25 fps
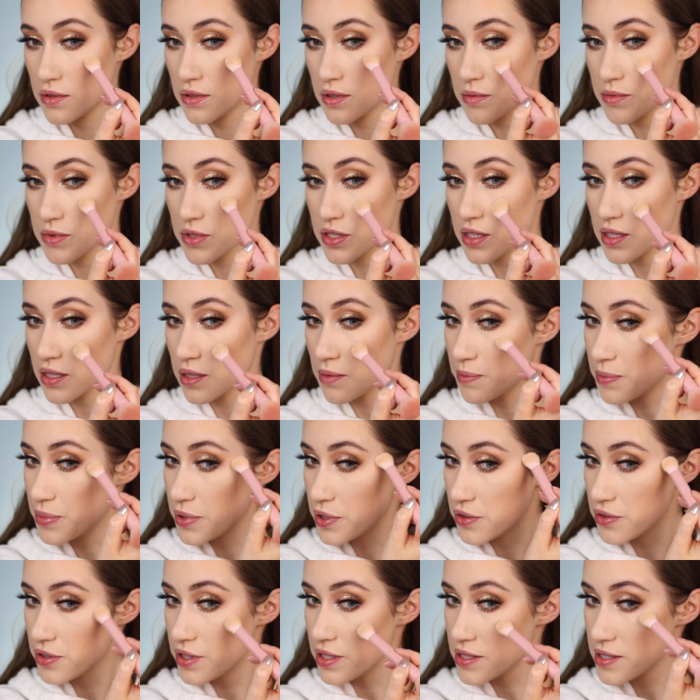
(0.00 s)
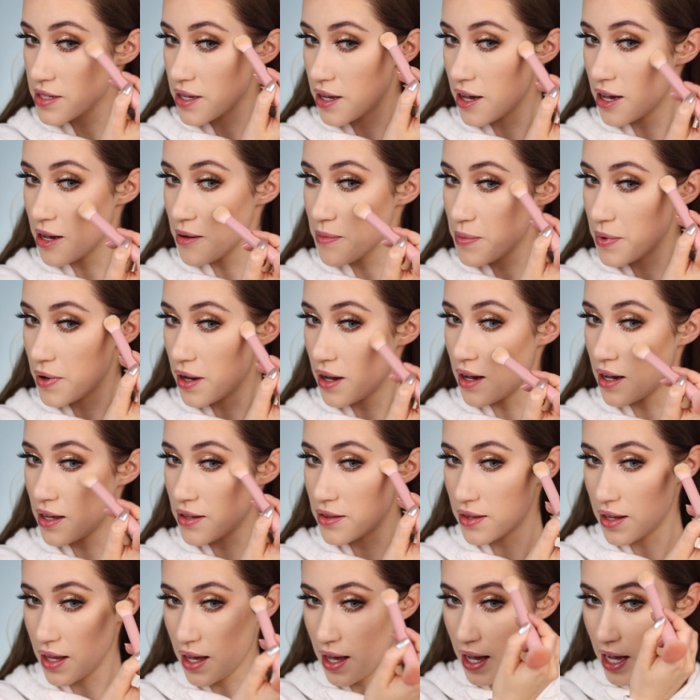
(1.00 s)
I'm just gonna build this up
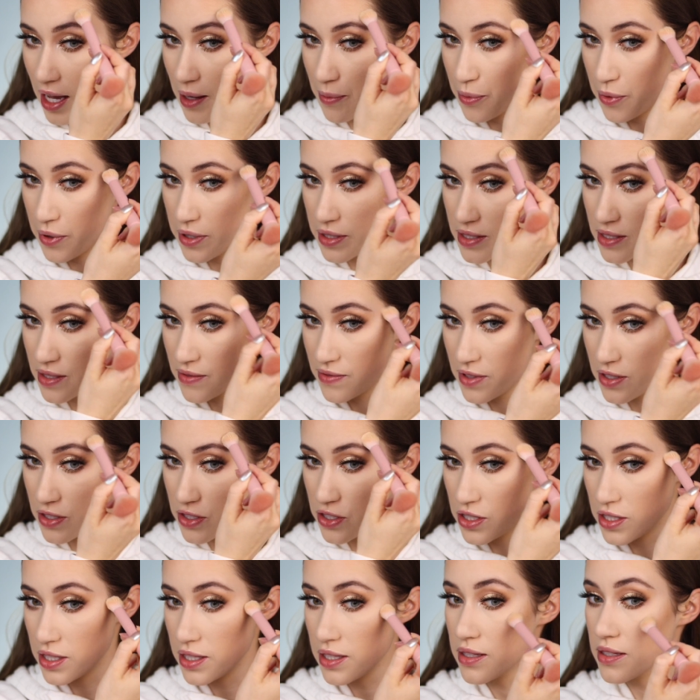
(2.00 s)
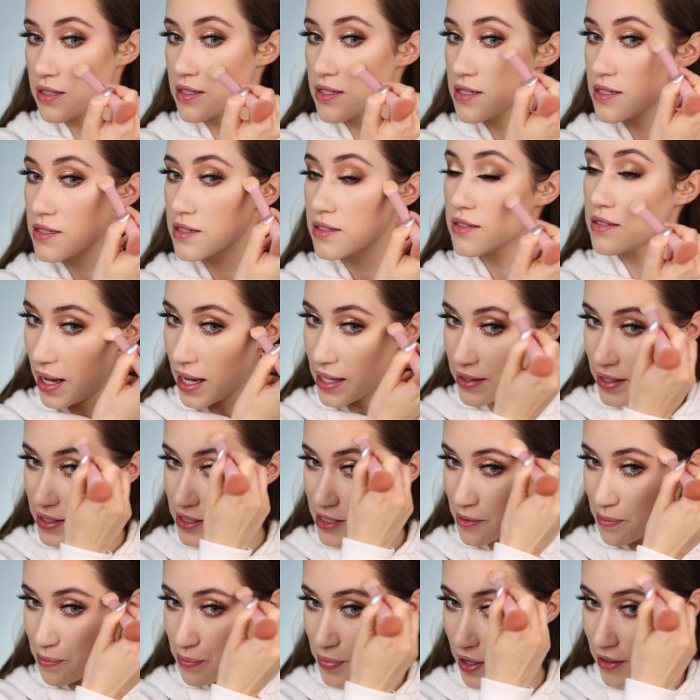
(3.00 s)
on the high points of the cheeks. I
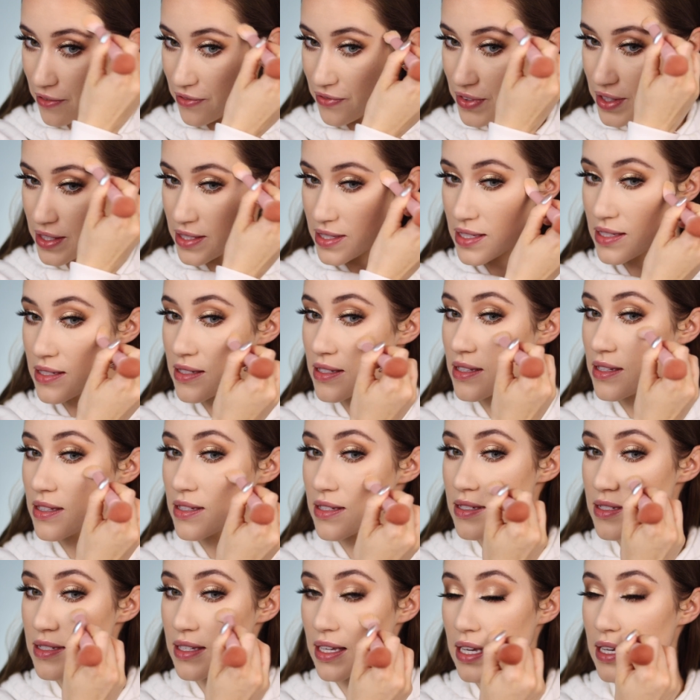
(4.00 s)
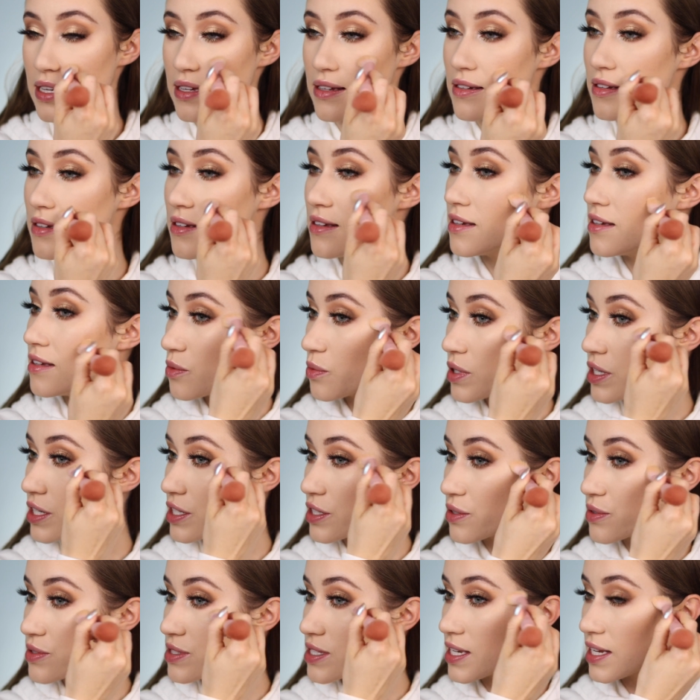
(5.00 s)
like to buff this into the skin when I
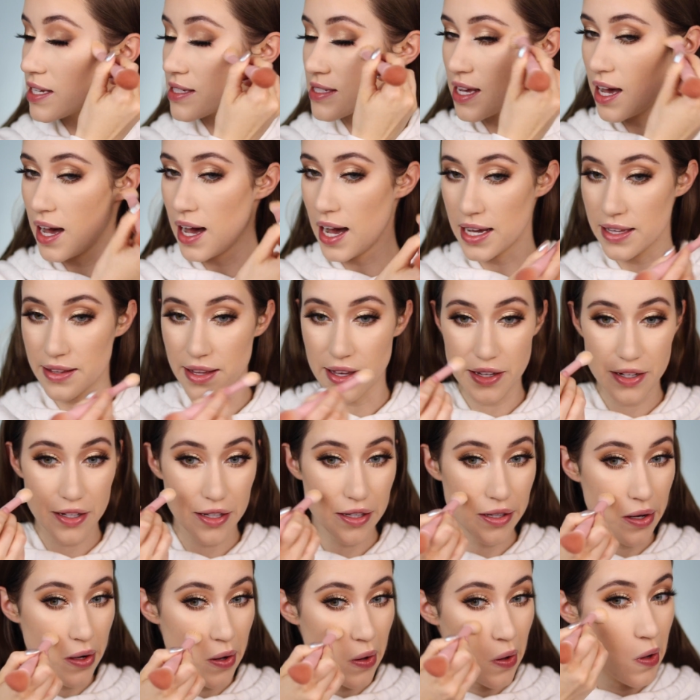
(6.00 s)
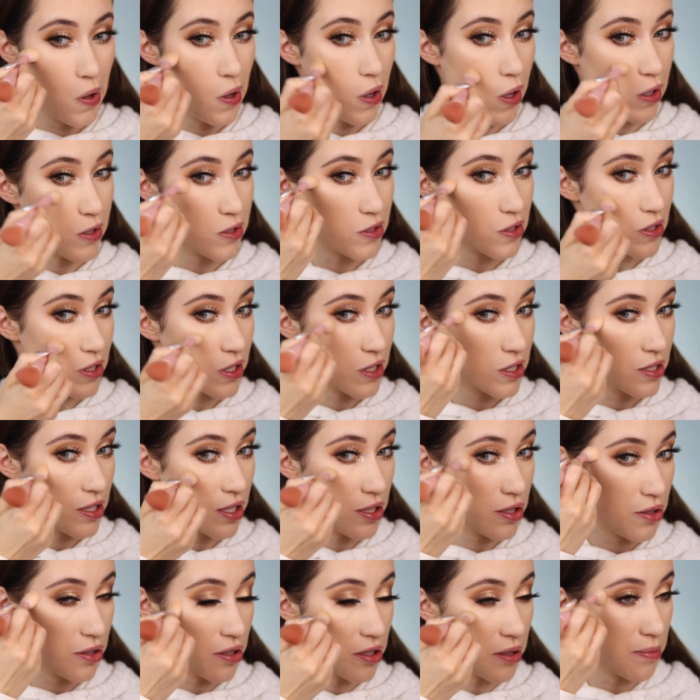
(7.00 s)
use it as a highlighter and just
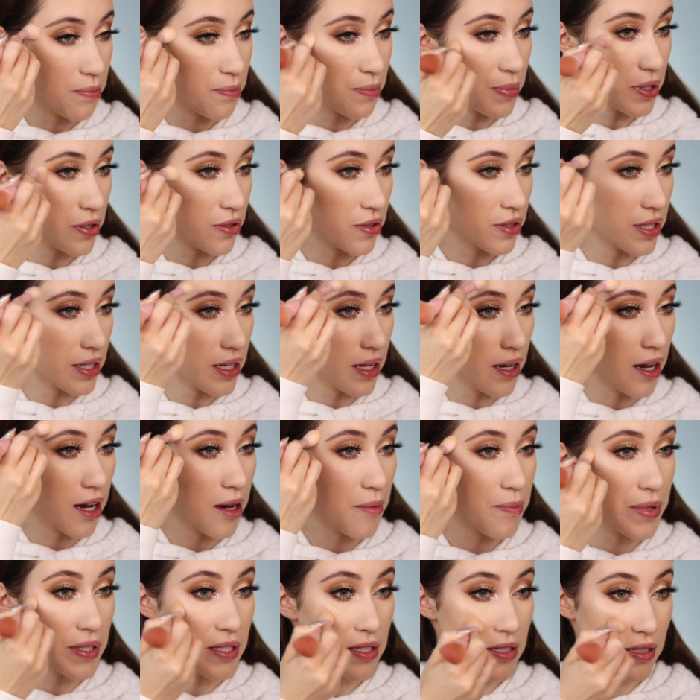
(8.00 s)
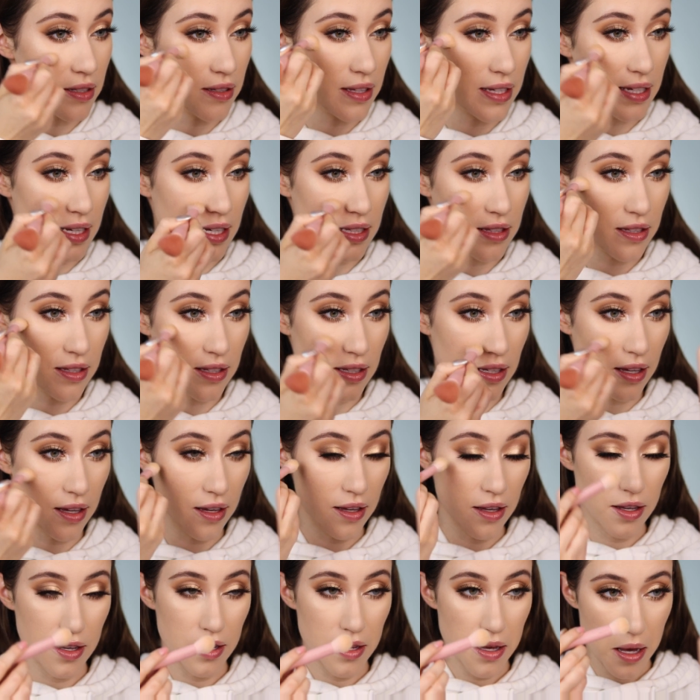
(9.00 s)
continue to build it up until I get
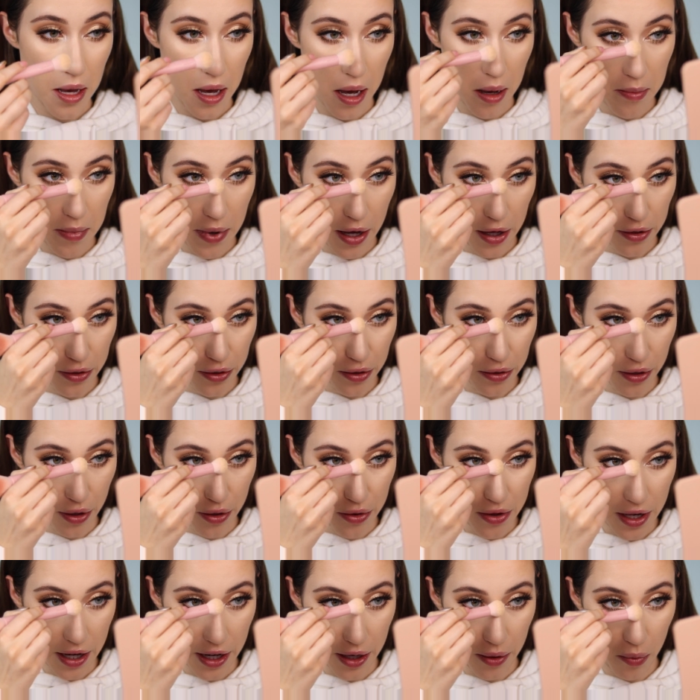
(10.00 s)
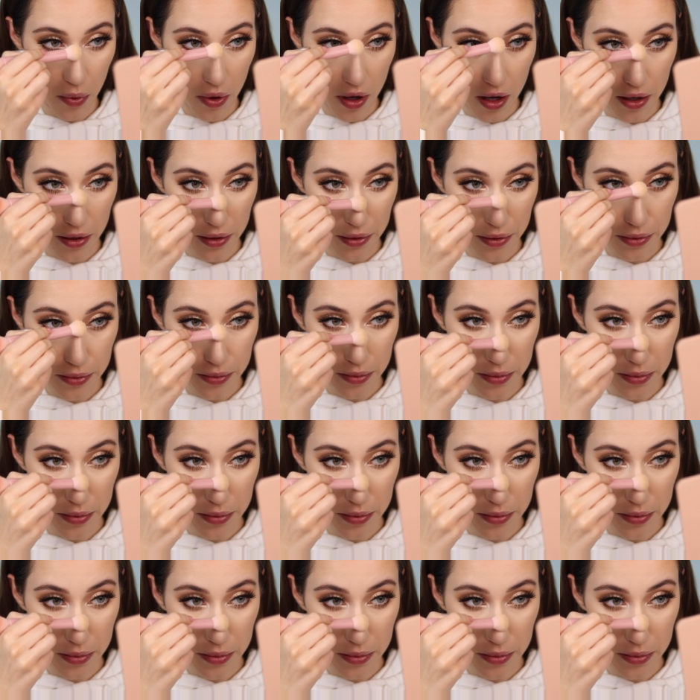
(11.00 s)
the amount of glow that I want.